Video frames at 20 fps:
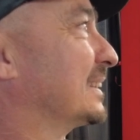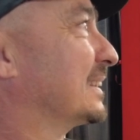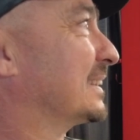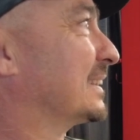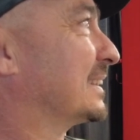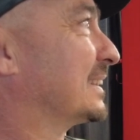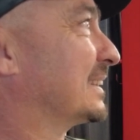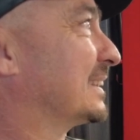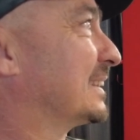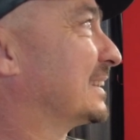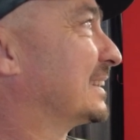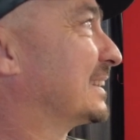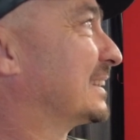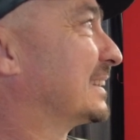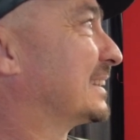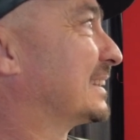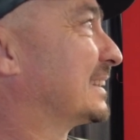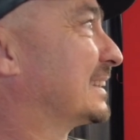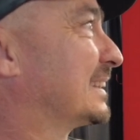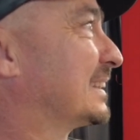
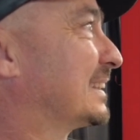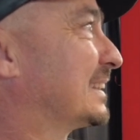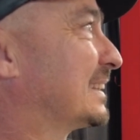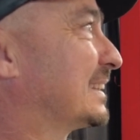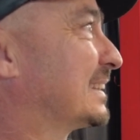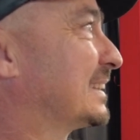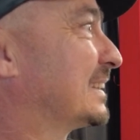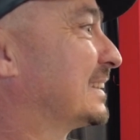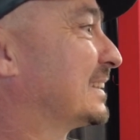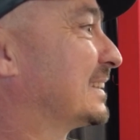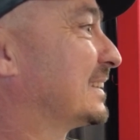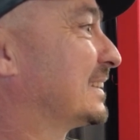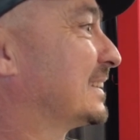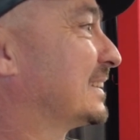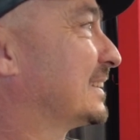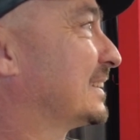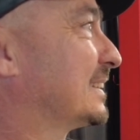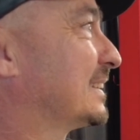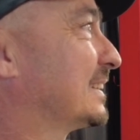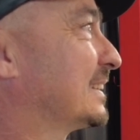
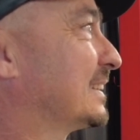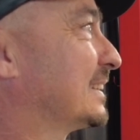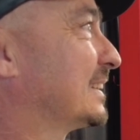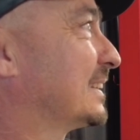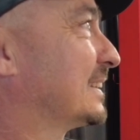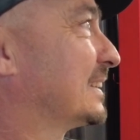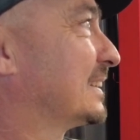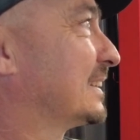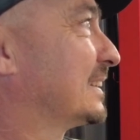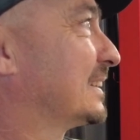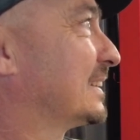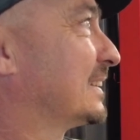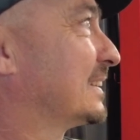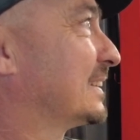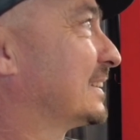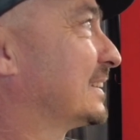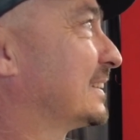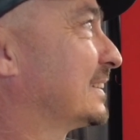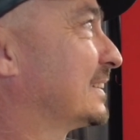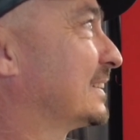
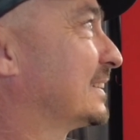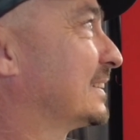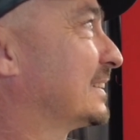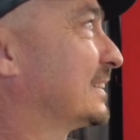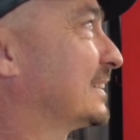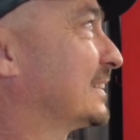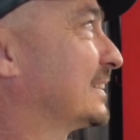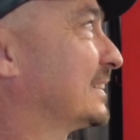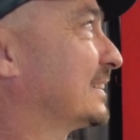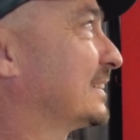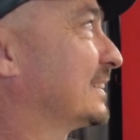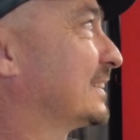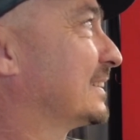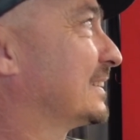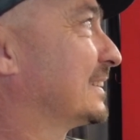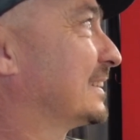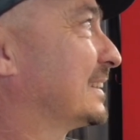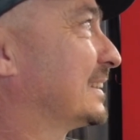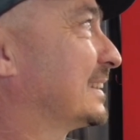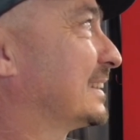
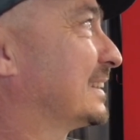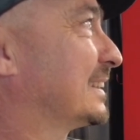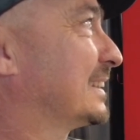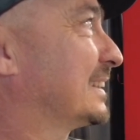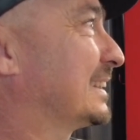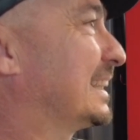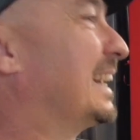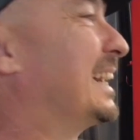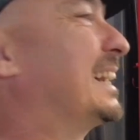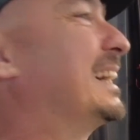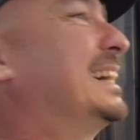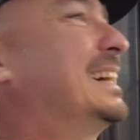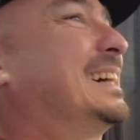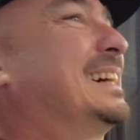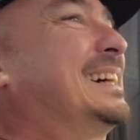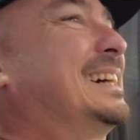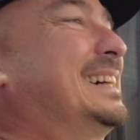No words are spoken by the person on screen.